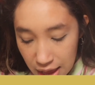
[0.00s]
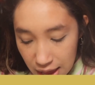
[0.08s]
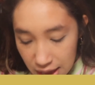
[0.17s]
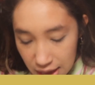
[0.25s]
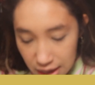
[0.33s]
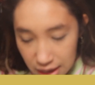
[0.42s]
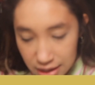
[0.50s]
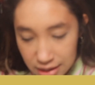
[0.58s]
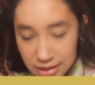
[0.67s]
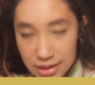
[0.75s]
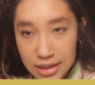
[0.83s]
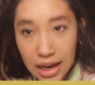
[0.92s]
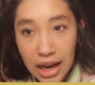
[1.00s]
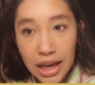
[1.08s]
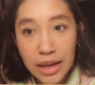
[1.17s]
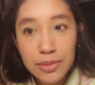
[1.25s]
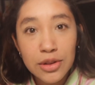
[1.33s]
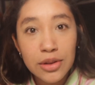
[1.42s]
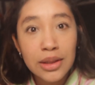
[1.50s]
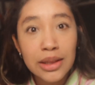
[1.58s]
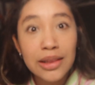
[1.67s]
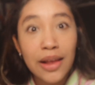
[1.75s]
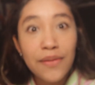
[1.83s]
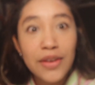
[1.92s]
and I absolutely love